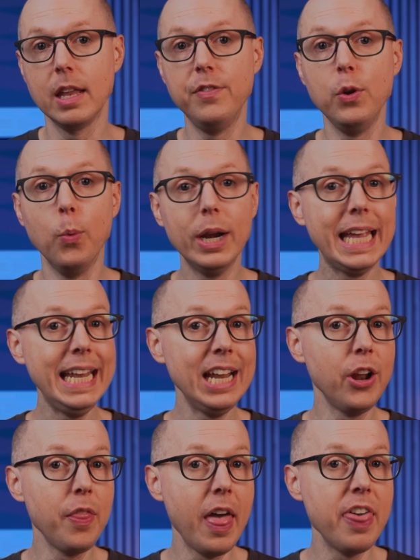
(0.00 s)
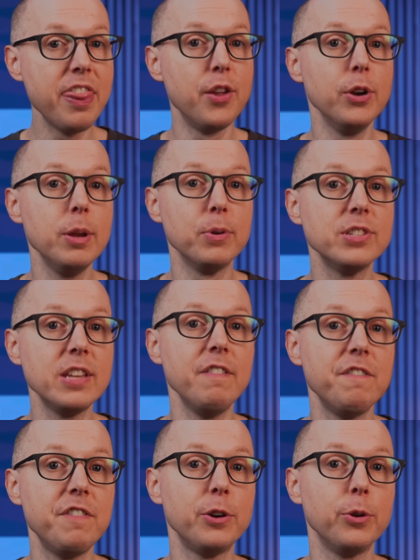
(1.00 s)
And if you want to get in on that
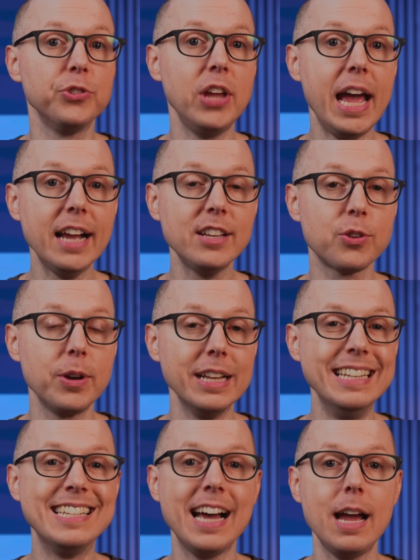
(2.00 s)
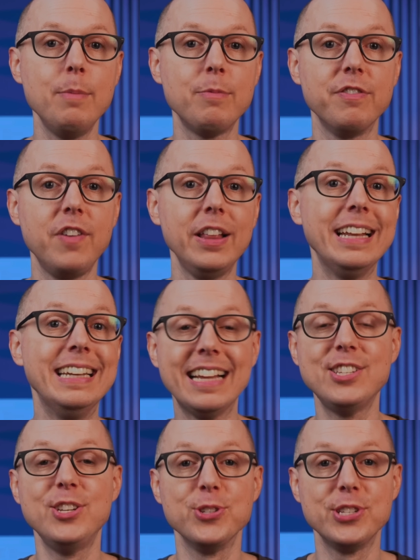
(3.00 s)
30% federal tax credit in time for filing
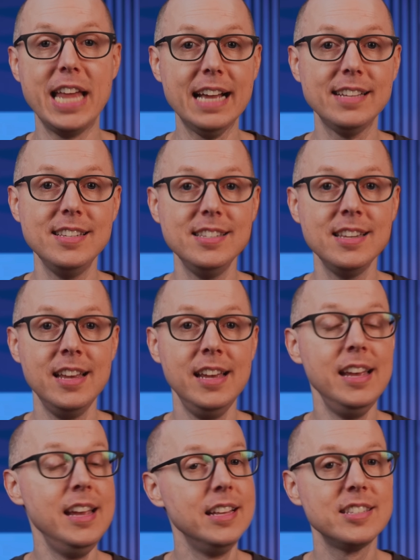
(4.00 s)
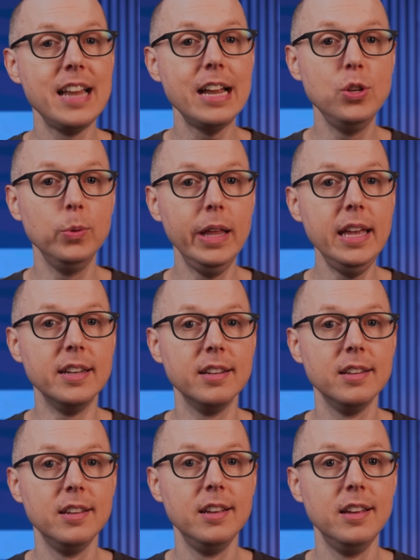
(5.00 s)
next year's taxes, it's not too
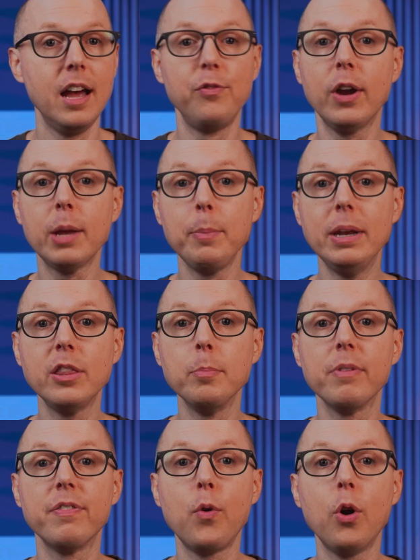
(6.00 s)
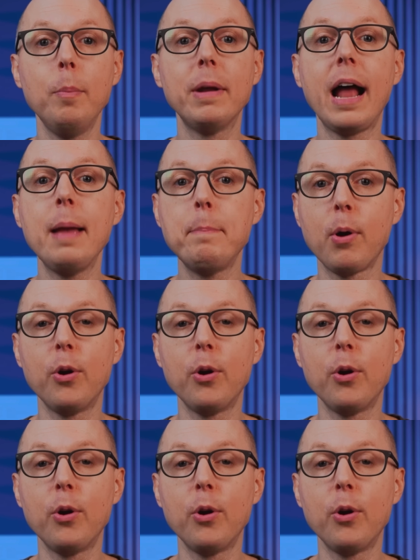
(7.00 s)
late. I've recommended them before, but I